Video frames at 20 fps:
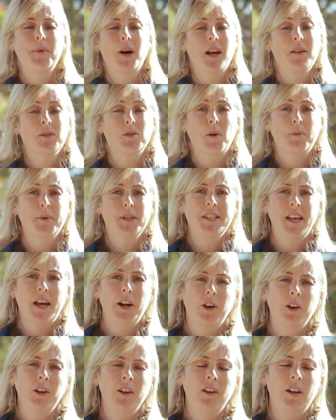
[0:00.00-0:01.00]
Uh, my name is Robyn
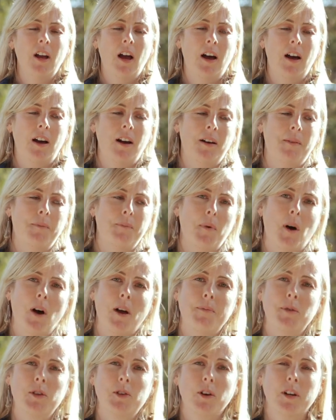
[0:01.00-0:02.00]
Zatto. Um,
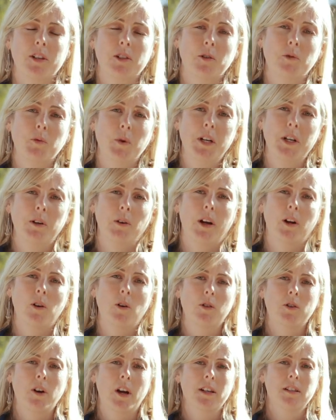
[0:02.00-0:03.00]
I'm the Director of Windy Creek
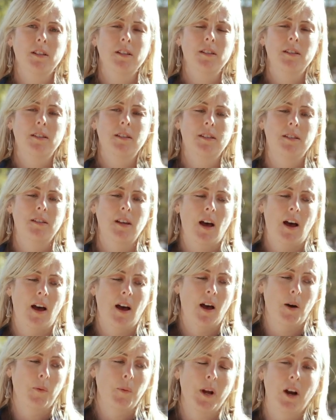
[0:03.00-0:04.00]
Contractors.
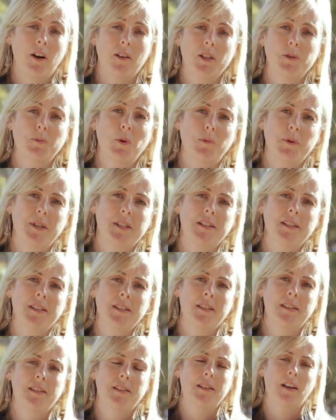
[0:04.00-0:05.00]
Uh, we are a small business
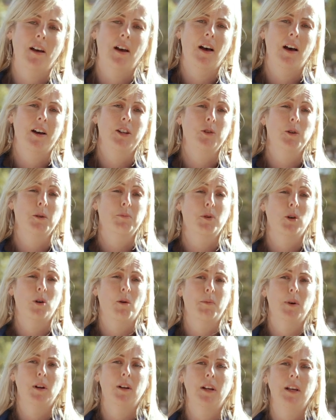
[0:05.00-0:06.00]
uh, doing
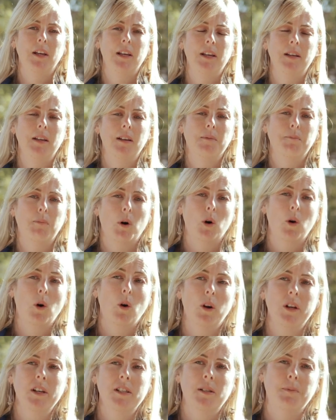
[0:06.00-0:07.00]
predominantly bulk
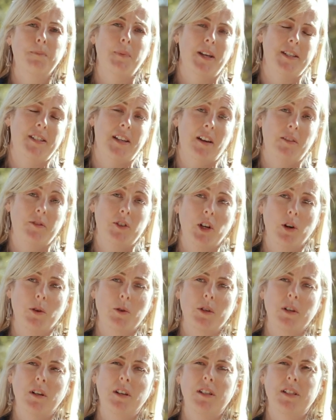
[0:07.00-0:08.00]
haulage based out of
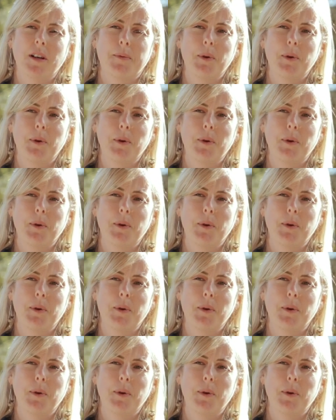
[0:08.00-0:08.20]
Geraldton in